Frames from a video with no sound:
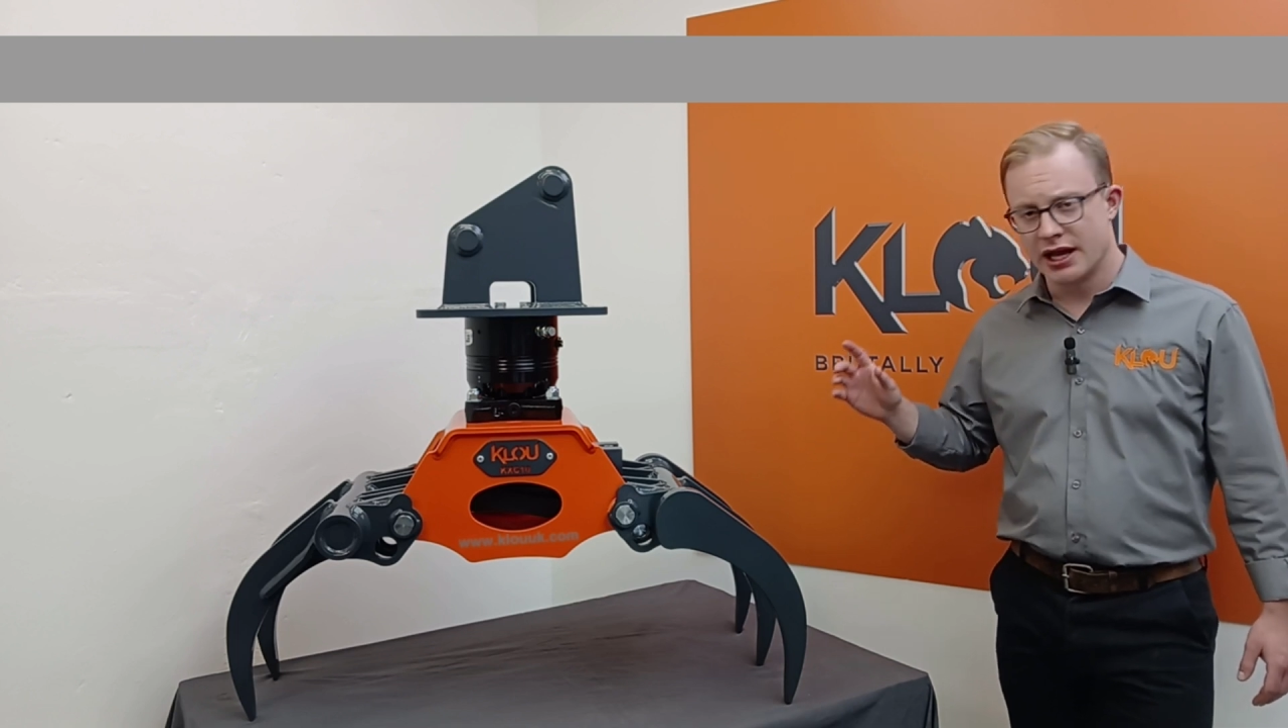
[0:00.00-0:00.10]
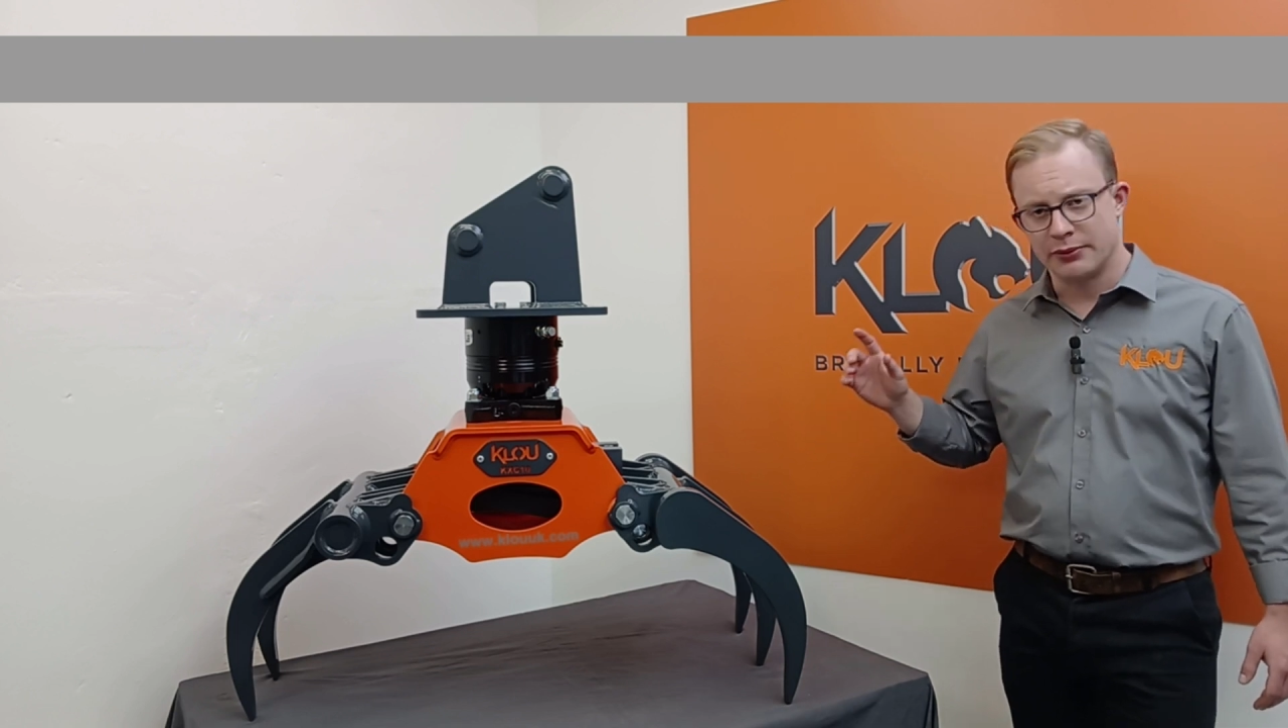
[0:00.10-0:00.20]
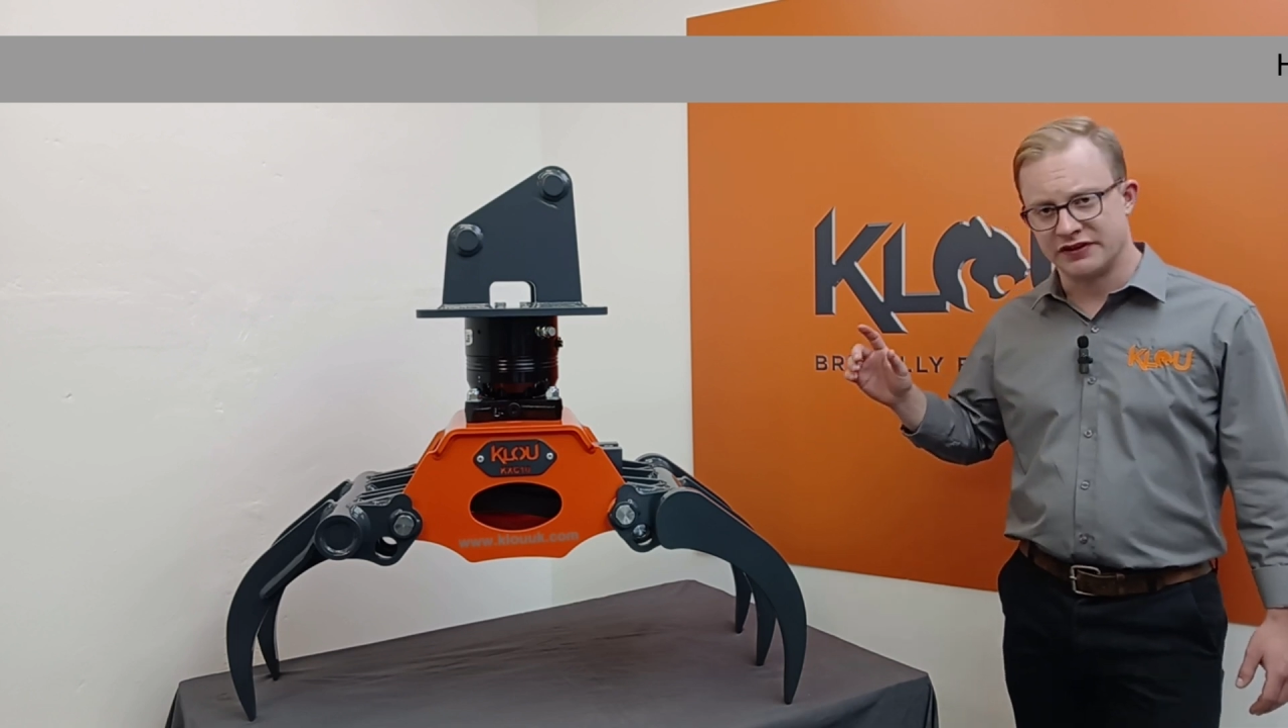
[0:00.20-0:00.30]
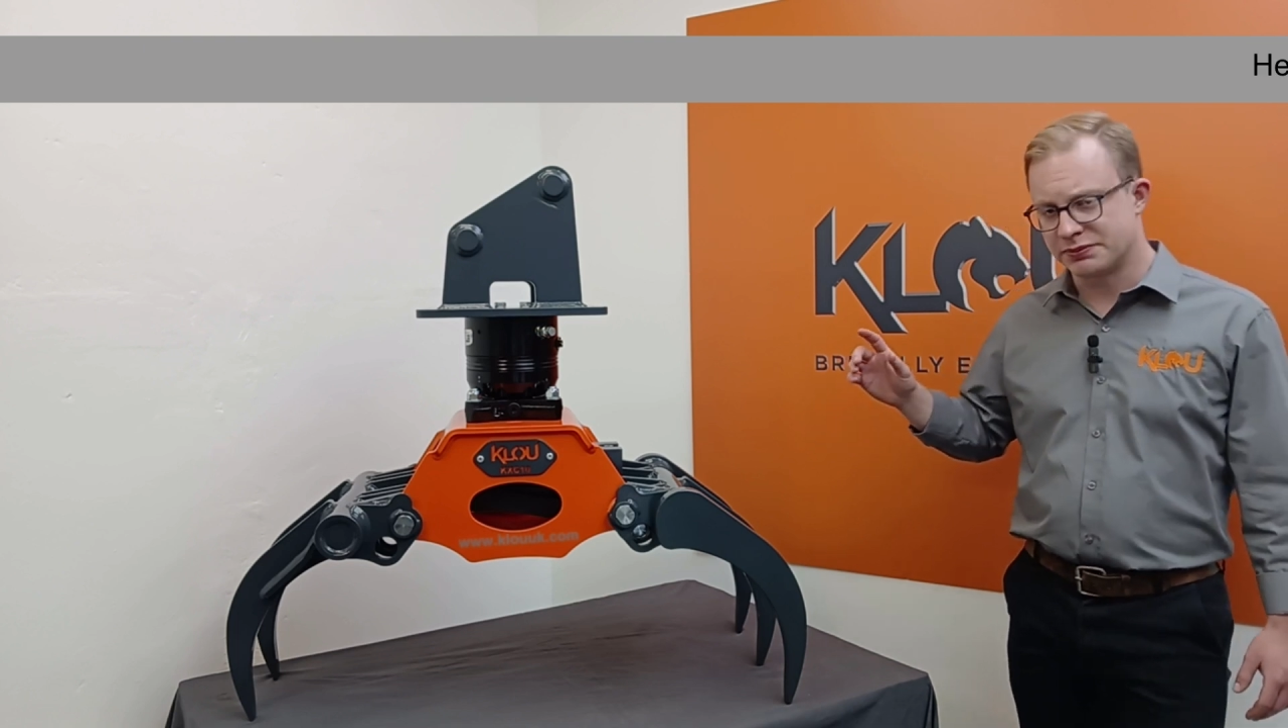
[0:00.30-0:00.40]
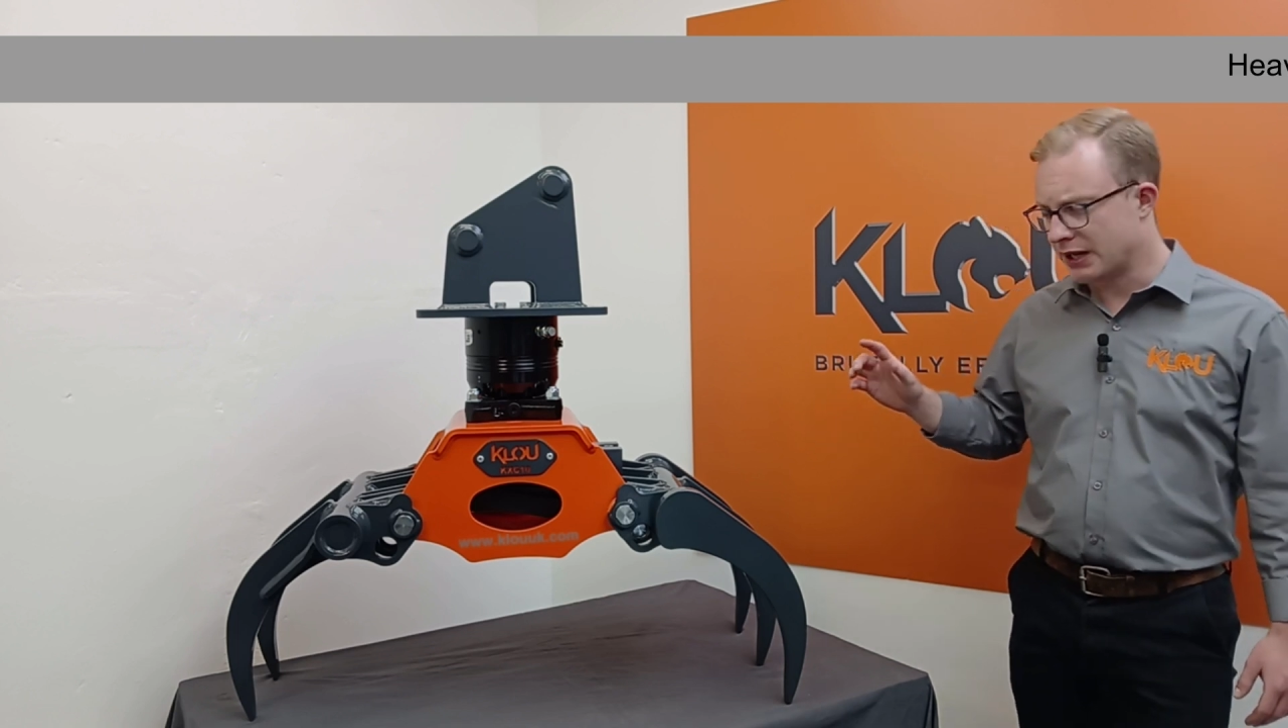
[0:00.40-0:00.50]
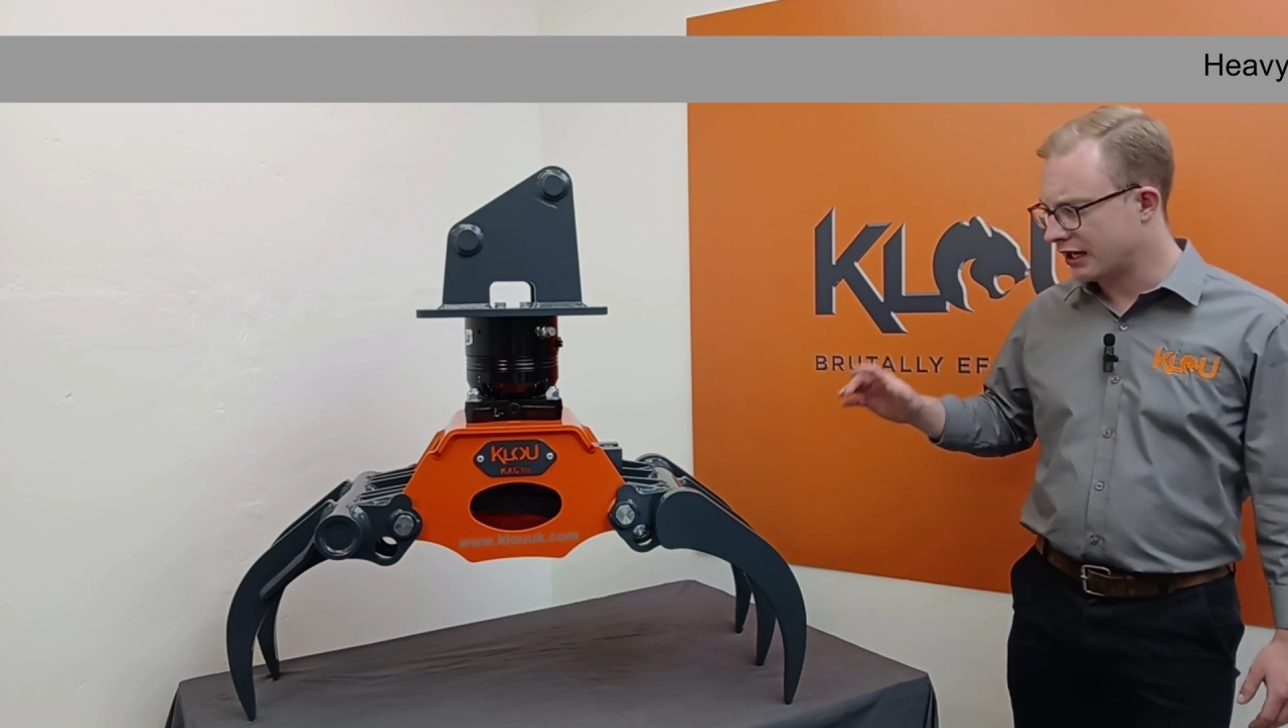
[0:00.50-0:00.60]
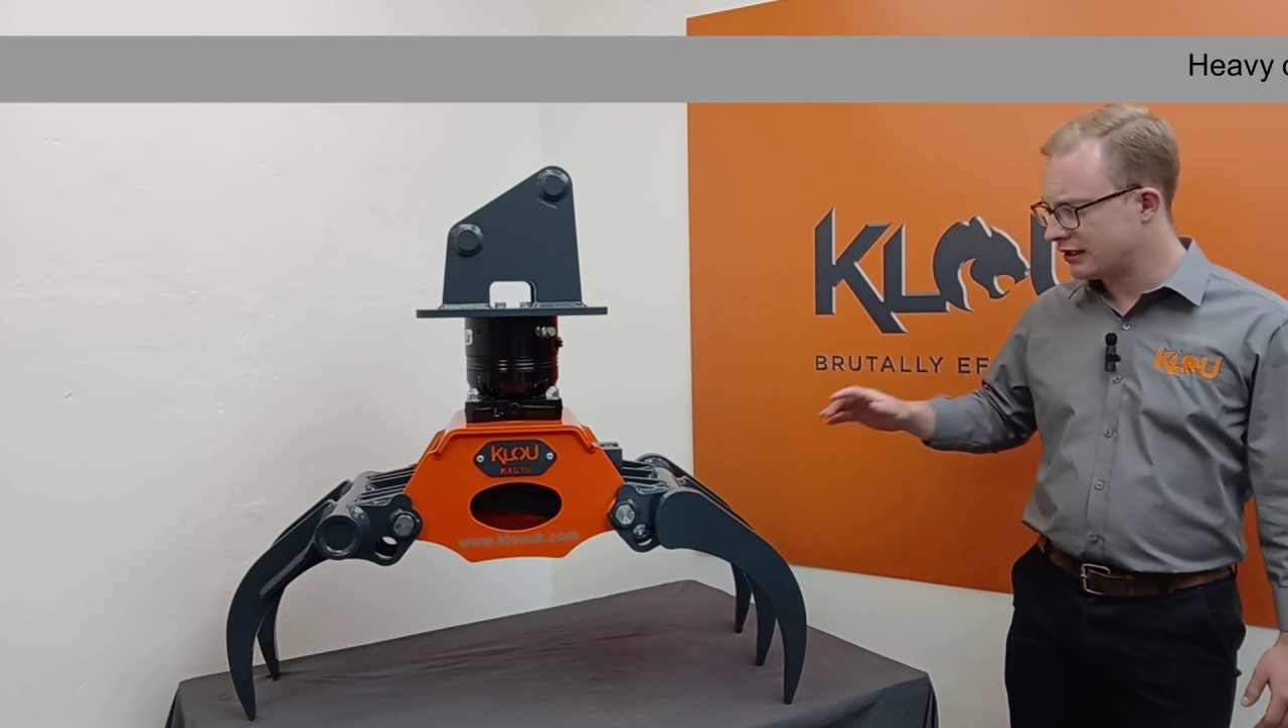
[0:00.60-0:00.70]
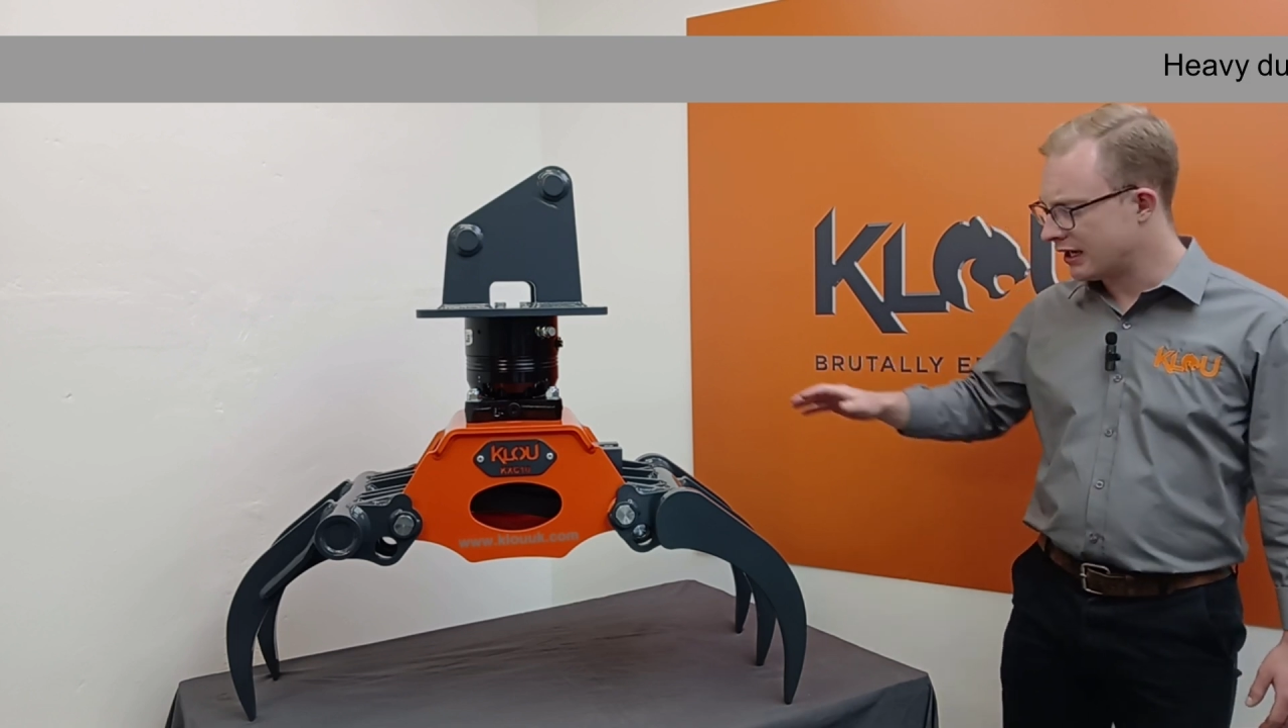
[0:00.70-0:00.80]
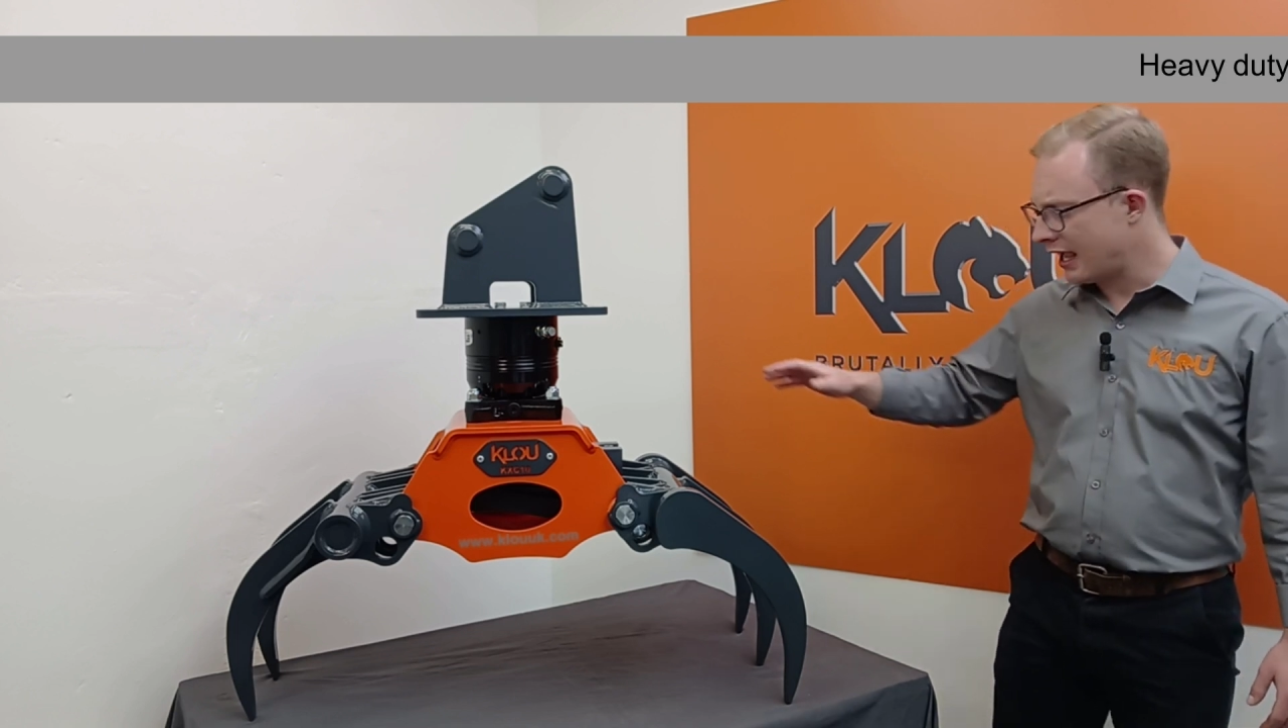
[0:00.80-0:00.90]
And we've spec'd a